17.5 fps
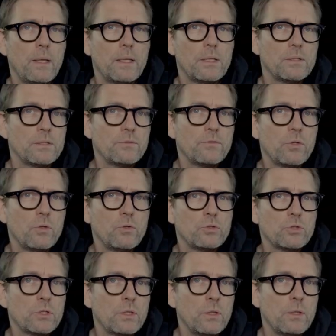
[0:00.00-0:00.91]
And in the
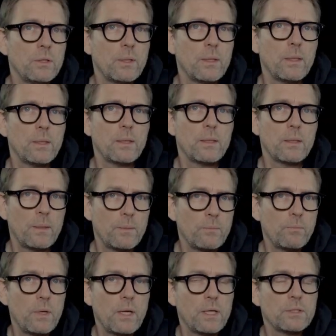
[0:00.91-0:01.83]
future,
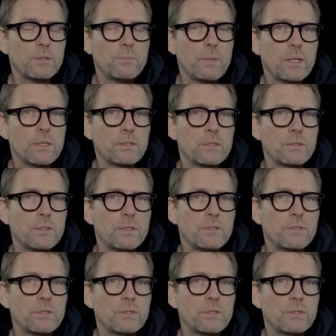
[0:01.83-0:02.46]
we expect that